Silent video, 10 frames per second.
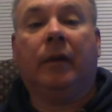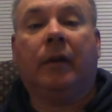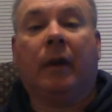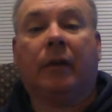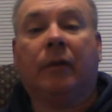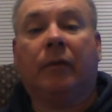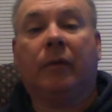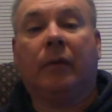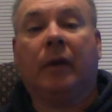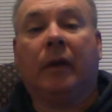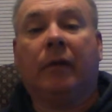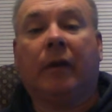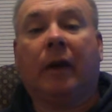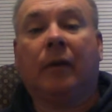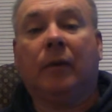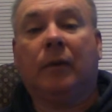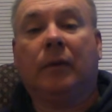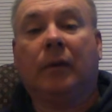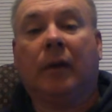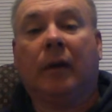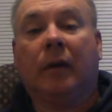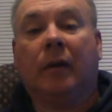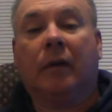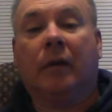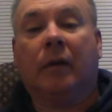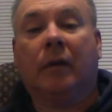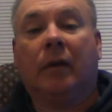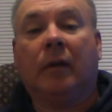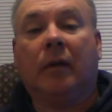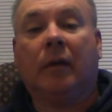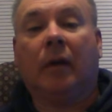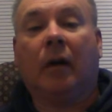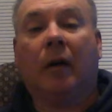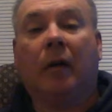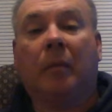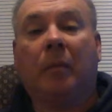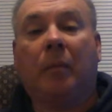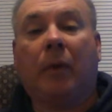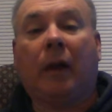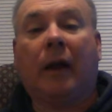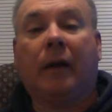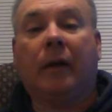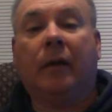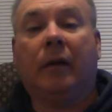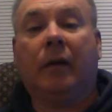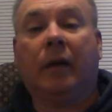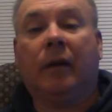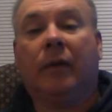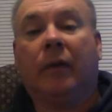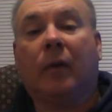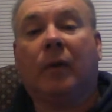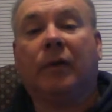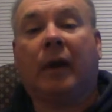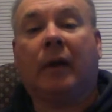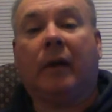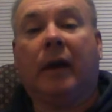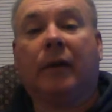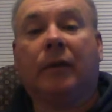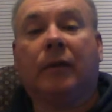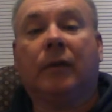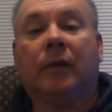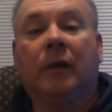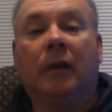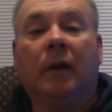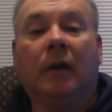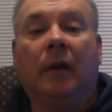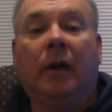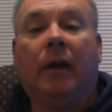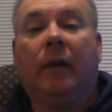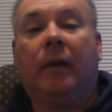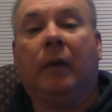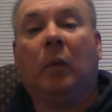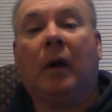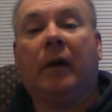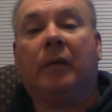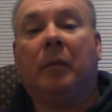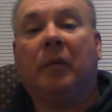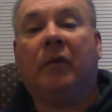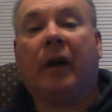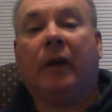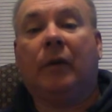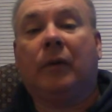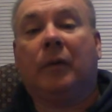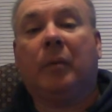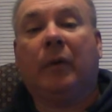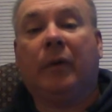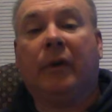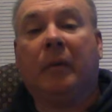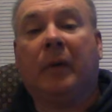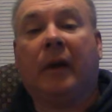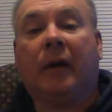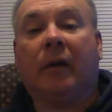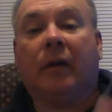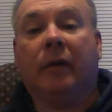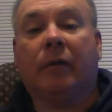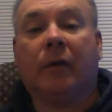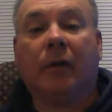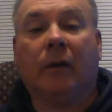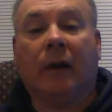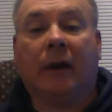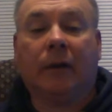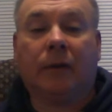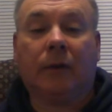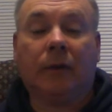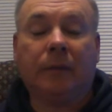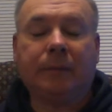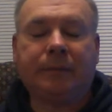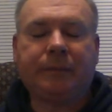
the X values are plotted against the horizontal axis, and then the Y values are plotted on the vertical axis.